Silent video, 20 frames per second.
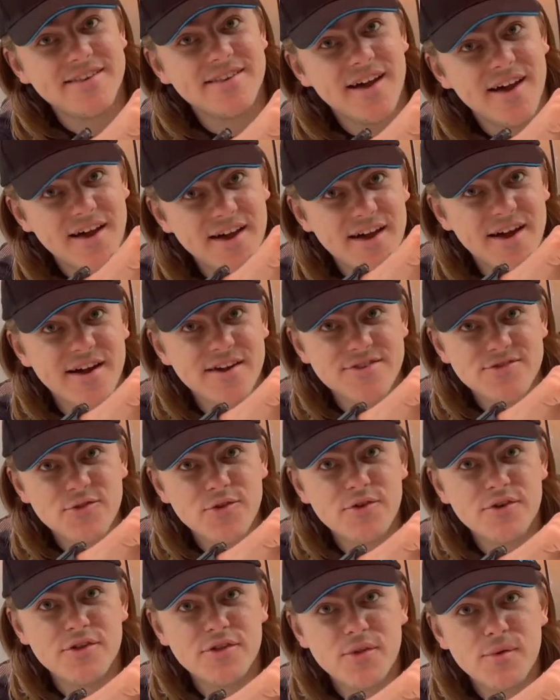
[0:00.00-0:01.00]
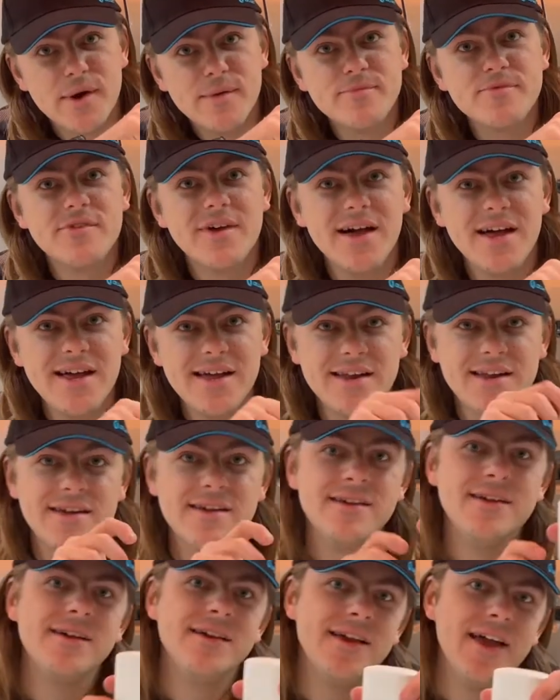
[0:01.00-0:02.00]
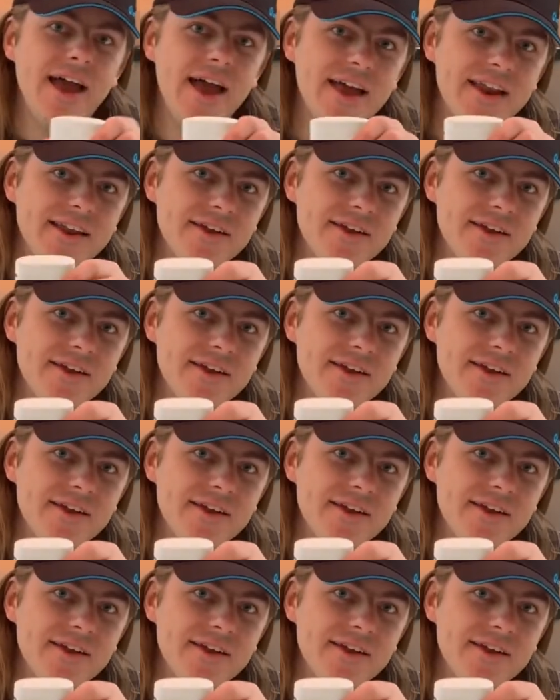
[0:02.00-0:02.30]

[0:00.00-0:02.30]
I saw it on the website, and